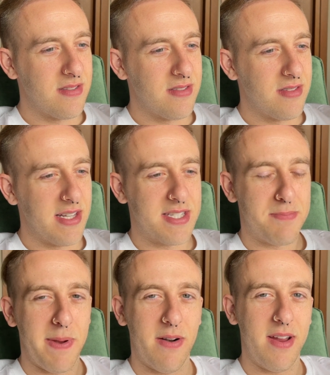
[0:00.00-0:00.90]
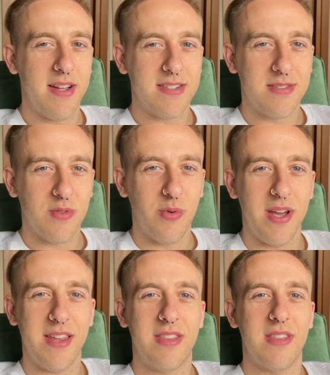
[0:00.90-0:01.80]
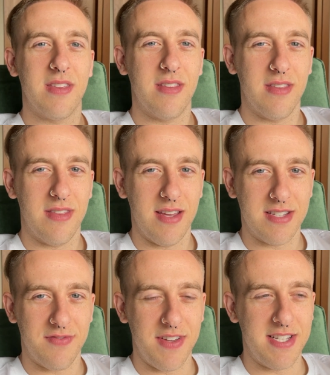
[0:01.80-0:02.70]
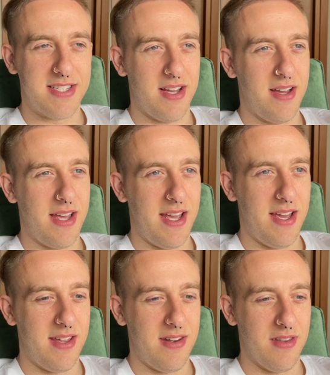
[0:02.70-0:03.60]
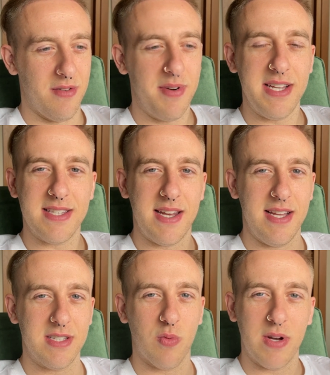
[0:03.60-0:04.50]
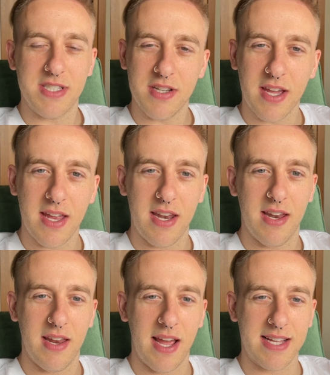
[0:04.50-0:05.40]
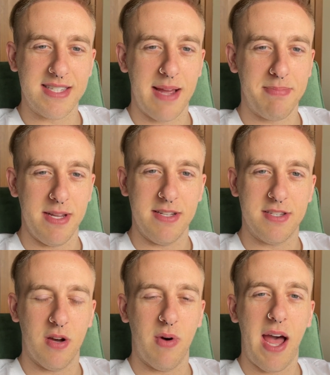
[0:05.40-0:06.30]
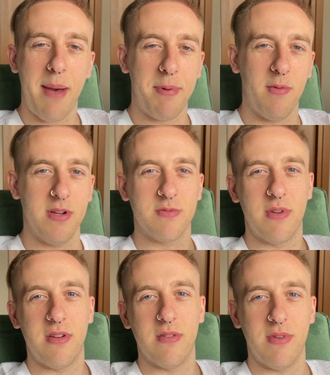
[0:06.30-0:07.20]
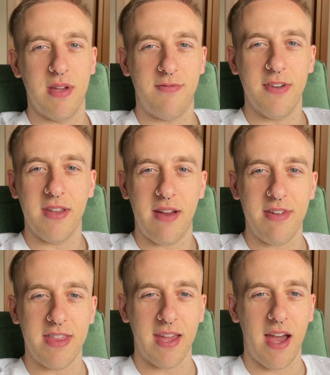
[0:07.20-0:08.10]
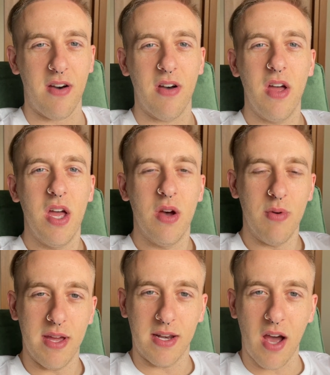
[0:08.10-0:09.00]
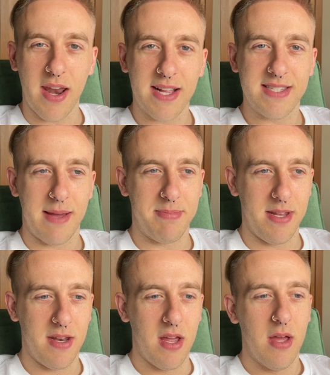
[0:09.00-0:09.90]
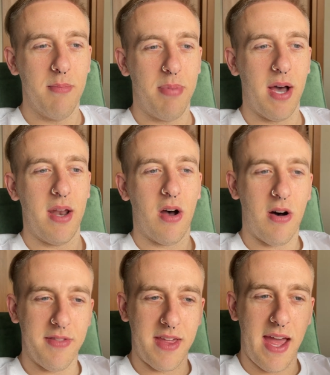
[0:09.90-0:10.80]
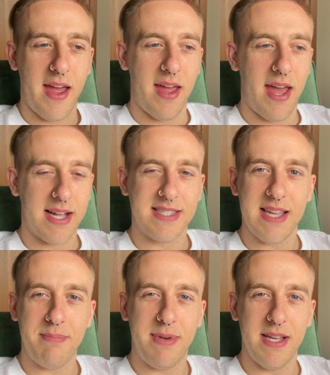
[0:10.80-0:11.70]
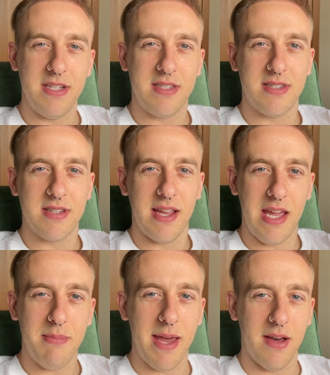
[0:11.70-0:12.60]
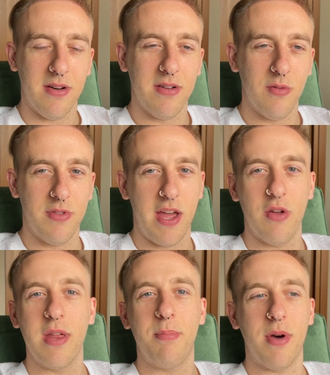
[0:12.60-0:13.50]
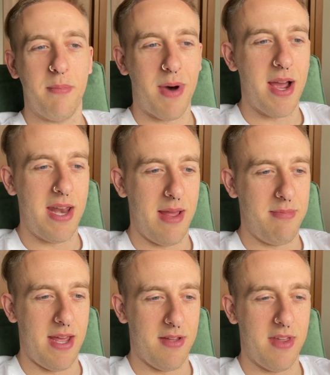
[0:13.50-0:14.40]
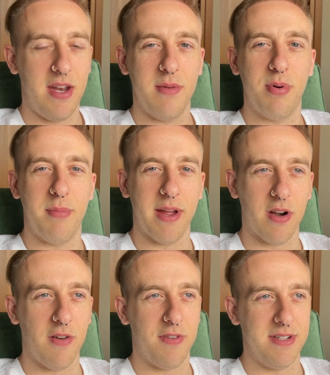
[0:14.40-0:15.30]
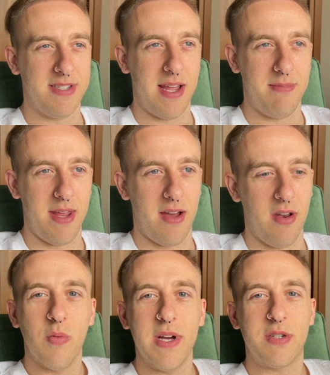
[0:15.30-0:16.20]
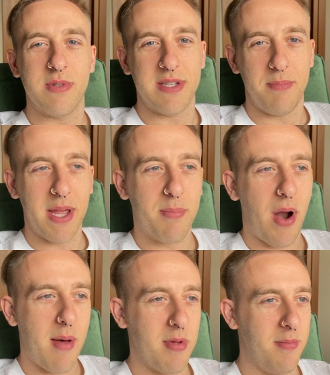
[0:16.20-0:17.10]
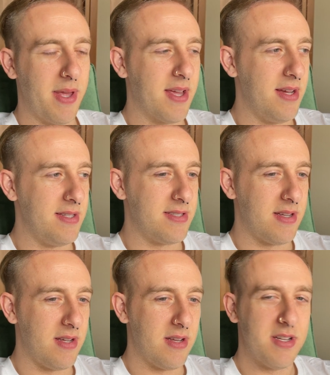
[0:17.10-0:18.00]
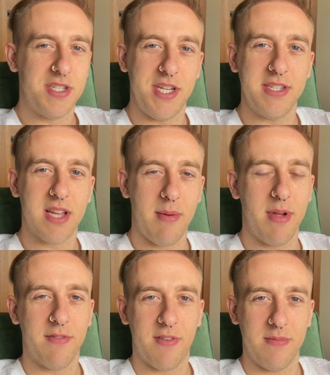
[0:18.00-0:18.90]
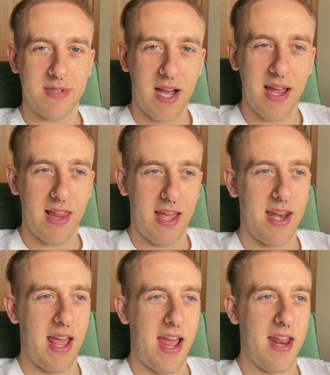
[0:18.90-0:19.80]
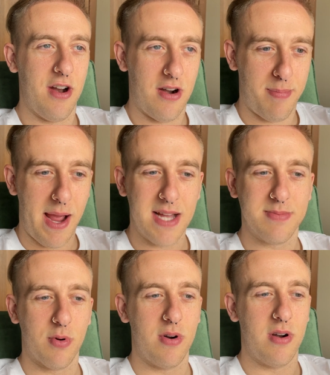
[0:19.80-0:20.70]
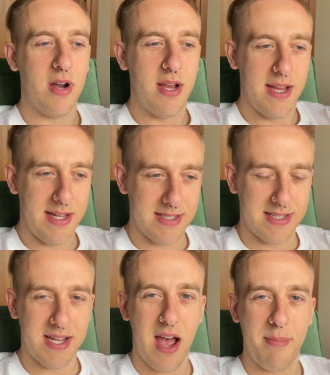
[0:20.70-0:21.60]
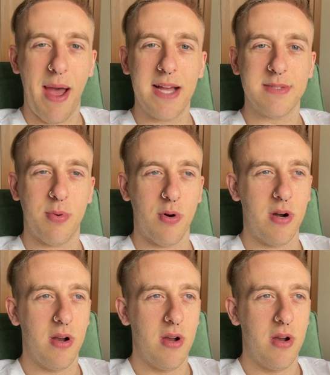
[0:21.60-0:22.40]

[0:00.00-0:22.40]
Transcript: experience with this visa, and the reason is once you get accepted. So what happened was we filled everything out, we had got accepted, but on the acceptance email they only put my name down, they didn't put my girlfriend's name down, which was a big problem because she's coming from Thailand and her passport is a Thai passport,